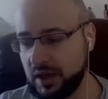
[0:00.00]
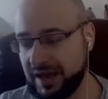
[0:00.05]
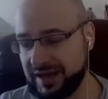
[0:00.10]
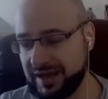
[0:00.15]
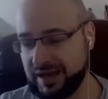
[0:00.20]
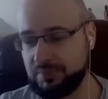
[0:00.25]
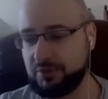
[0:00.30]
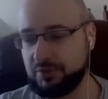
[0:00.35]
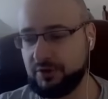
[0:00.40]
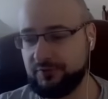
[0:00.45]
a
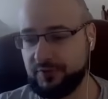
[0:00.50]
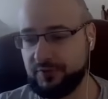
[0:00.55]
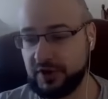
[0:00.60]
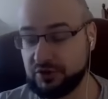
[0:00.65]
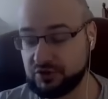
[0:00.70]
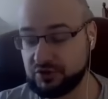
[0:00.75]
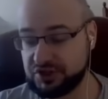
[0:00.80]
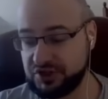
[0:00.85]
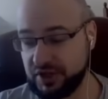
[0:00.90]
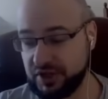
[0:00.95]
couple of
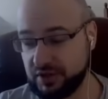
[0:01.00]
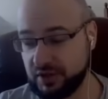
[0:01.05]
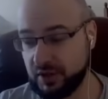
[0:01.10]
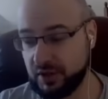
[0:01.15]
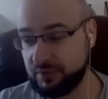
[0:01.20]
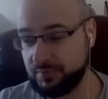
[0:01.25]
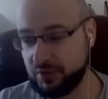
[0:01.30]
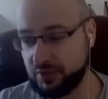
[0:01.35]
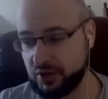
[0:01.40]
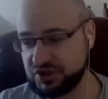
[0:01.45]
interesting
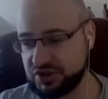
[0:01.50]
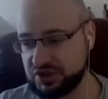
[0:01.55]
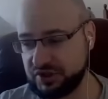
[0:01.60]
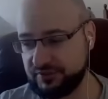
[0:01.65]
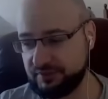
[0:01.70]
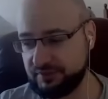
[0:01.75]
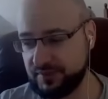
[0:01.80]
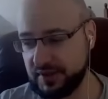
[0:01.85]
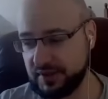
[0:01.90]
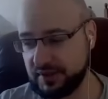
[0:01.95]
and
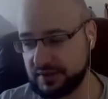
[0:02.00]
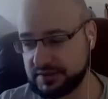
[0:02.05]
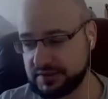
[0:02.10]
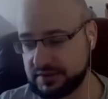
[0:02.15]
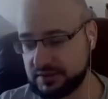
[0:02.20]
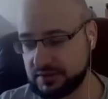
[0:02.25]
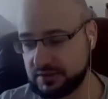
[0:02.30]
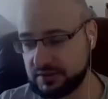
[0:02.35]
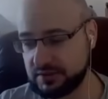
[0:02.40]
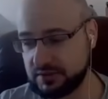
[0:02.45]
positive
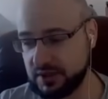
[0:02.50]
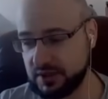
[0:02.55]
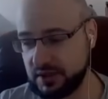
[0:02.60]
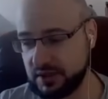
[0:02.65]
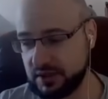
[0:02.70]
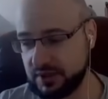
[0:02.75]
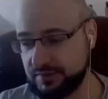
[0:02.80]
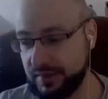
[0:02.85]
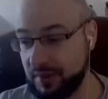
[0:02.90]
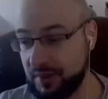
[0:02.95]
bugs
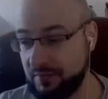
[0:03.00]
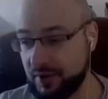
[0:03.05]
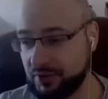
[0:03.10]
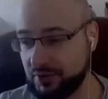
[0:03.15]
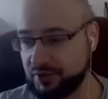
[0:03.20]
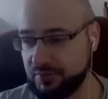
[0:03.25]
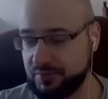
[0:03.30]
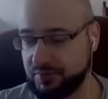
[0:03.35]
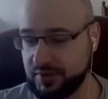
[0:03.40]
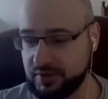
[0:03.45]

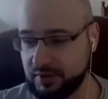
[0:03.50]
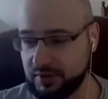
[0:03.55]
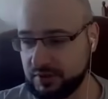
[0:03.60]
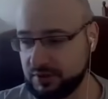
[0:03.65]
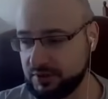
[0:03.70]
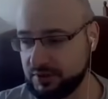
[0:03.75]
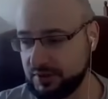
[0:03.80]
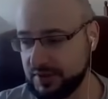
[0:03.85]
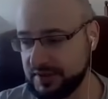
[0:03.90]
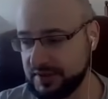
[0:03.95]
about the
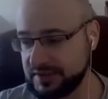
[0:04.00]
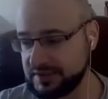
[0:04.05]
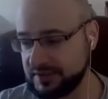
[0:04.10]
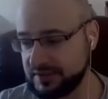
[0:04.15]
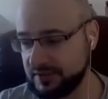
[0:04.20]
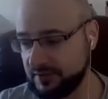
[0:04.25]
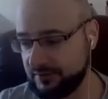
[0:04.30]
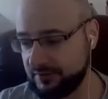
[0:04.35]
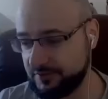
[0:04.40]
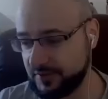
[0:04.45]
build is,
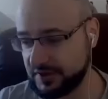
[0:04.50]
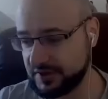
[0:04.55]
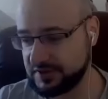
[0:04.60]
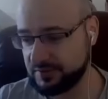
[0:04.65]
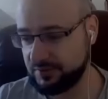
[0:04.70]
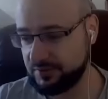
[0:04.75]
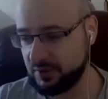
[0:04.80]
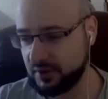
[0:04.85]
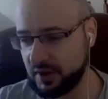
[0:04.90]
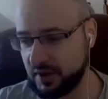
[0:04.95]
for
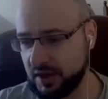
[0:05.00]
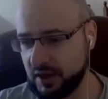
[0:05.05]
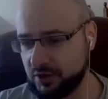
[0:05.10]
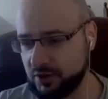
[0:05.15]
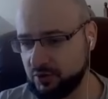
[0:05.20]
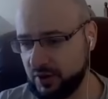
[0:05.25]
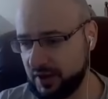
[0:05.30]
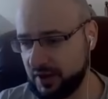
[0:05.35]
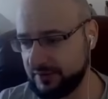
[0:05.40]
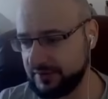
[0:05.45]
example,
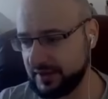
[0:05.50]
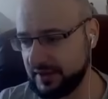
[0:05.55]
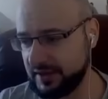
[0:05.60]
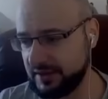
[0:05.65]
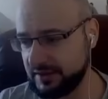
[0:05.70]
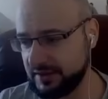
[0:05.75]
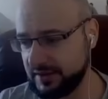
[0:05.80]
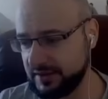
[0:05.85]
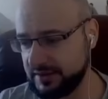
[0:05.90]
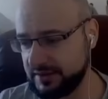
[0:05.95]
do I have the
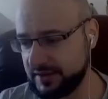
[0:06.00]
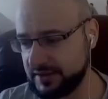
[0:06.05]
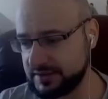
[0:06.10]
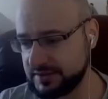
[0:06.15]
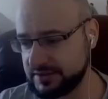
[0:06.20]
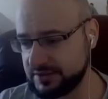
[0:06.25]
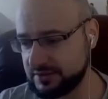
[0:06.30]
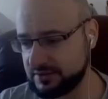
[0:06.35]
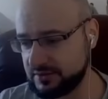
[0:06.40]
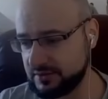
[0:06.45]
Lightning
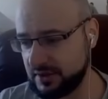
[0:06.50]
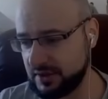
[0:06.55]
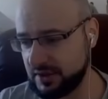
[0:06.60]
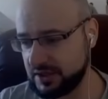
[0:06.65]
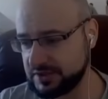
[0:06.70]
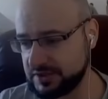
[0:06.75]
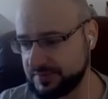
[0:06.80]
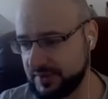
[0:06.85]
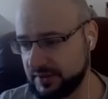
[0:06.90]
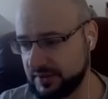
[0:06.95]
Dancer
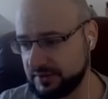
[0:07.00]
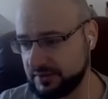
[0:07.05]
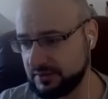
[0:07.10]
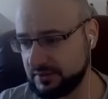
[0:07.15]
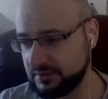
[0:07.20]
aspect?